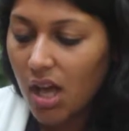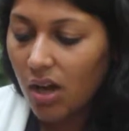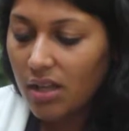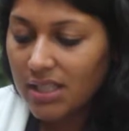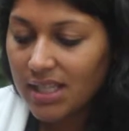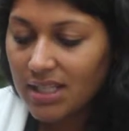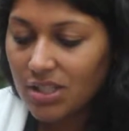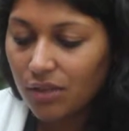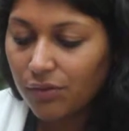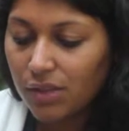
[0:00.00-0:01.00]

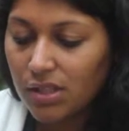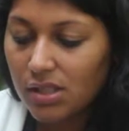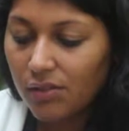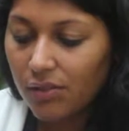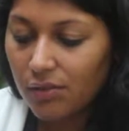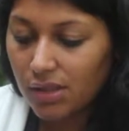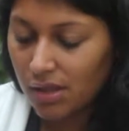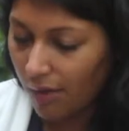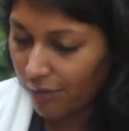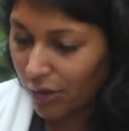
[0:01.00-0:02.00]
continental
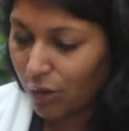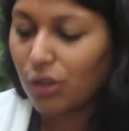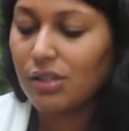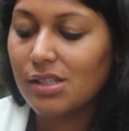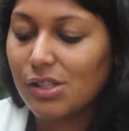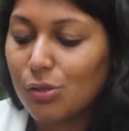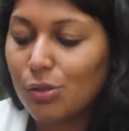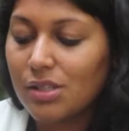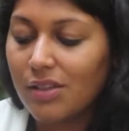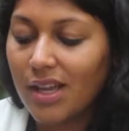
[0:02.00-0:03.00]
philosophical
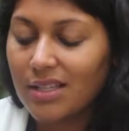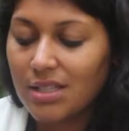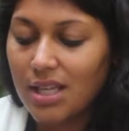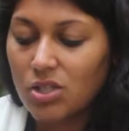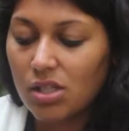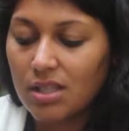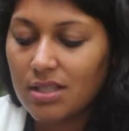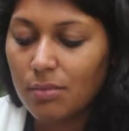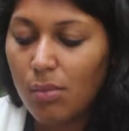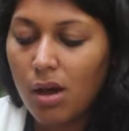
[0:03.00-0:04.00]
schools of
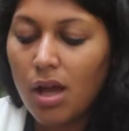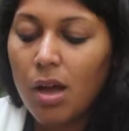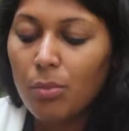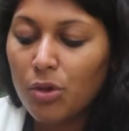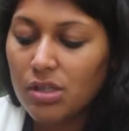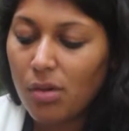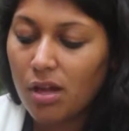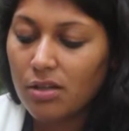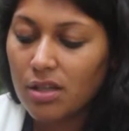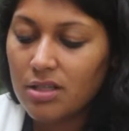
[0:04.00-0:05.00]
existentialism,
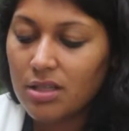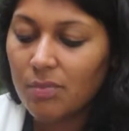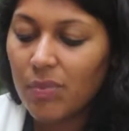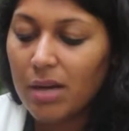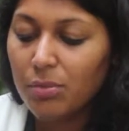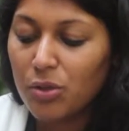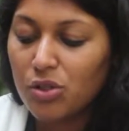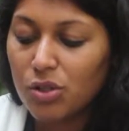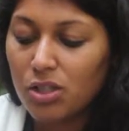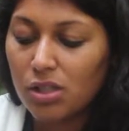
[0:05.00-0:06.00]
postmodernism, and
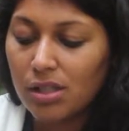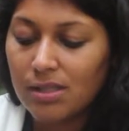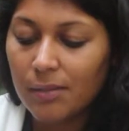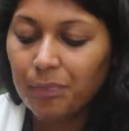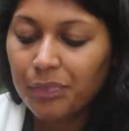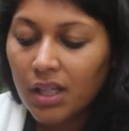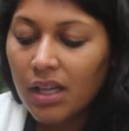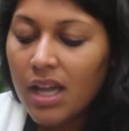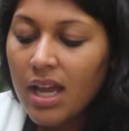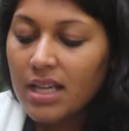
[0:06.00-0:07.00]
post-structuralism.
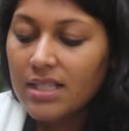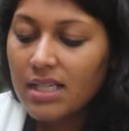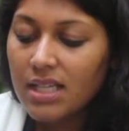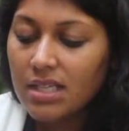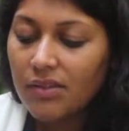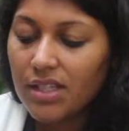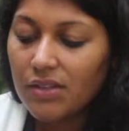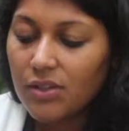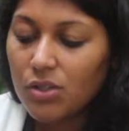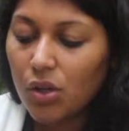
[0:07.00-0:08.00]
His ideas of
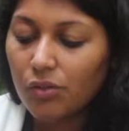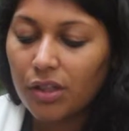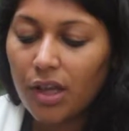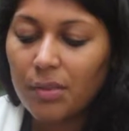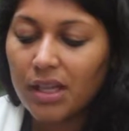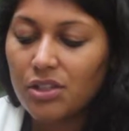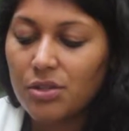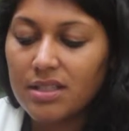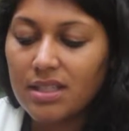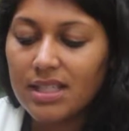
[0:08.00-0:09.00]
individual overcoming and
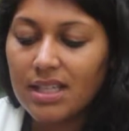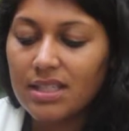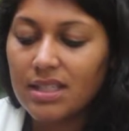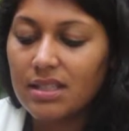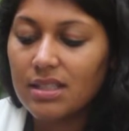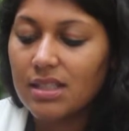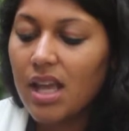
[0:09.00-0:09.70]
transcendence